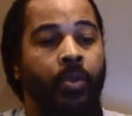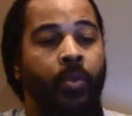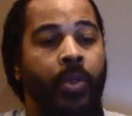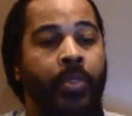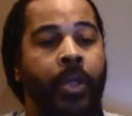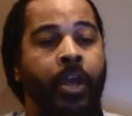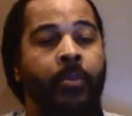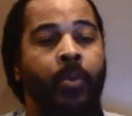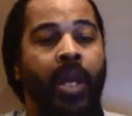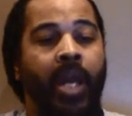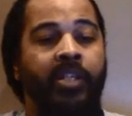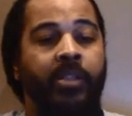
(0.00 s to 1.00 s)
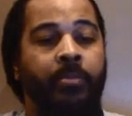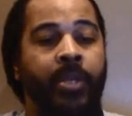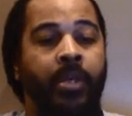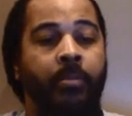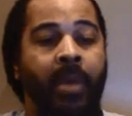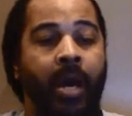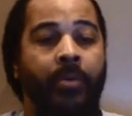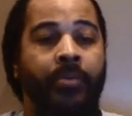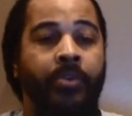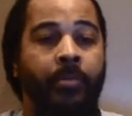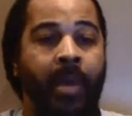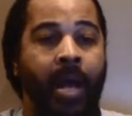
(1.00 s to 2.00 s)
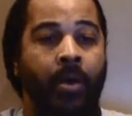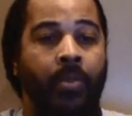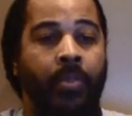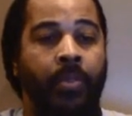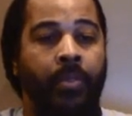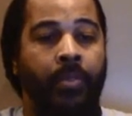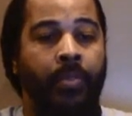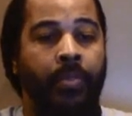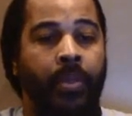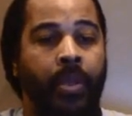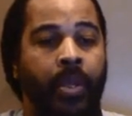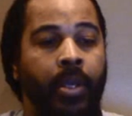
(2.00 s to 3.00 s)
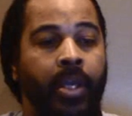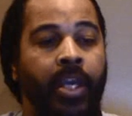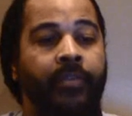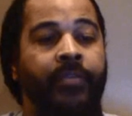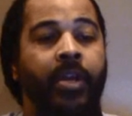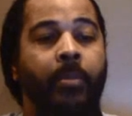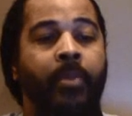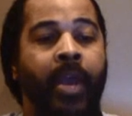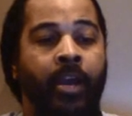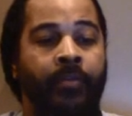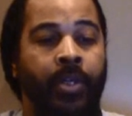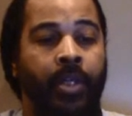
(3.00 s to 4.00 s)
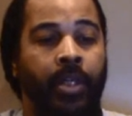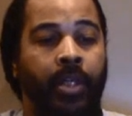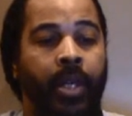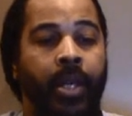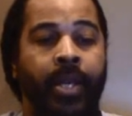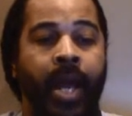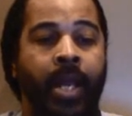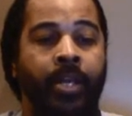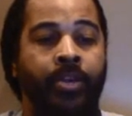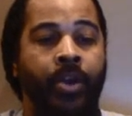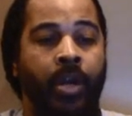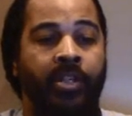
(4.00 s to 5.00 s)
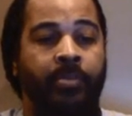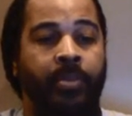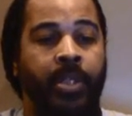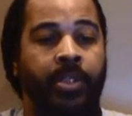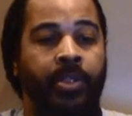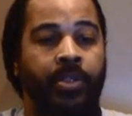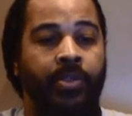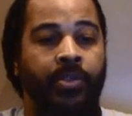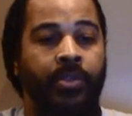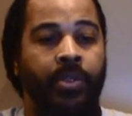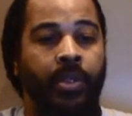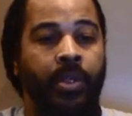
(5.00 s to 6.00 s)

With him will I speak mouth to mouth, even apparently, and not in dark speeches.